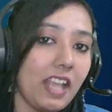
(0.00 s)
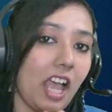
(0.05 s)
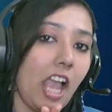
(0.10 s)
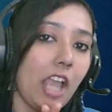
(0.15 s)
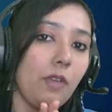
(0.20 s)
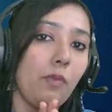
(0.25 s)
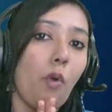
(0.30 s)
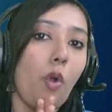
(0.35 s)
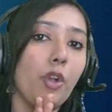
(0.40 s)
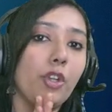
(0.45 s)
I
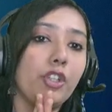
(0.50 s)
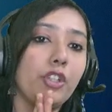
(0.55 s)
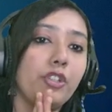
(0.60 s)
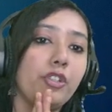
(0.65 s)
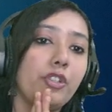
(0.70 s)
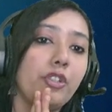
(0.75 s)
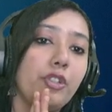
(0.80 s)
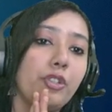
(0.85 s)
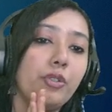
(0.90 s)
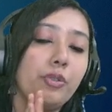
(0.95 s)
wanted
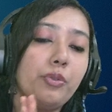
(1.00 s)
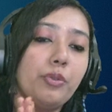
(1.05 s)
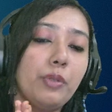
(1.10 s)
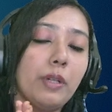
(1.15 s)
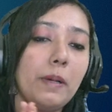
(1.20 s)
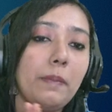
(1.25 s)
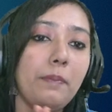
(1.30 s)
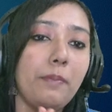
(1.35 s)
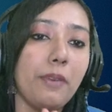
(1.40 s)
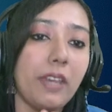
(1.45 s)
to do
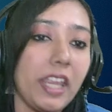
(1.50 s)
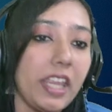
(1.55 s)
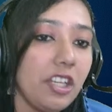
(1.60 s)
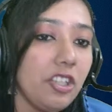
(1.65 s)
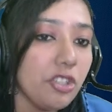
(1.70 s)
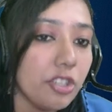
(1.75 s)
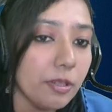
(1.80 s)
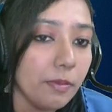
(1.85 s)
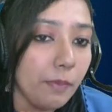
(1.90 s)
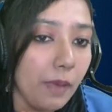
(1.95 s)
a brain
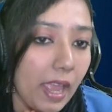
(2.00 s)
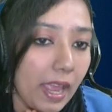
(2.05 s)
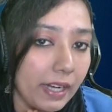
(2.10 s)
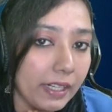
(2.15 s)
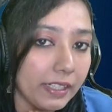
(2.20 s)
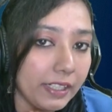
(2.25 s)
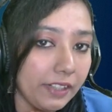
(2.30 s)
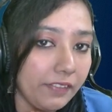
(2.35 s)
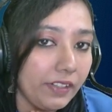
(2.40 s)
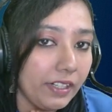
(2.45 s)
gym
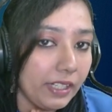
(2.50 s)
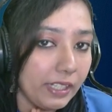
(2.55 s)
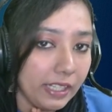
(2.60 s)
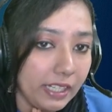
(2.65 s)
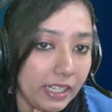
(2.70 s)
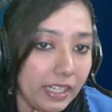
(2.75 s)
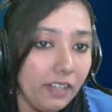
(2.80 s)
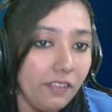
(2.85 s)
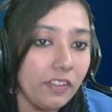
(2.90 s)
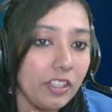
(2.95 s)

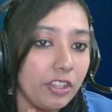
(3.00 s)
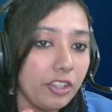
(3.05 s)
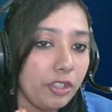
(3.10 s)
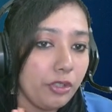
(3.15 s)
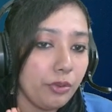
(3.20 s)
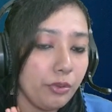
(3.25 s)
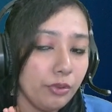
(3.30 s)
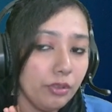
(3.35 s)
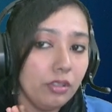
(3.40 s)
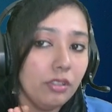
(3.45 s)
activity with
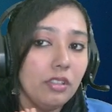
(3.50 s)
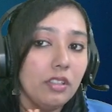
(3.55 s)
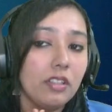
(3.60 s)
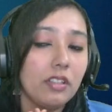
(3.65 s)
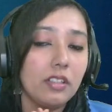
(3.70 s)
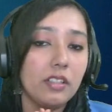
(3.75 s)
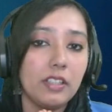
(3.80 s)
you.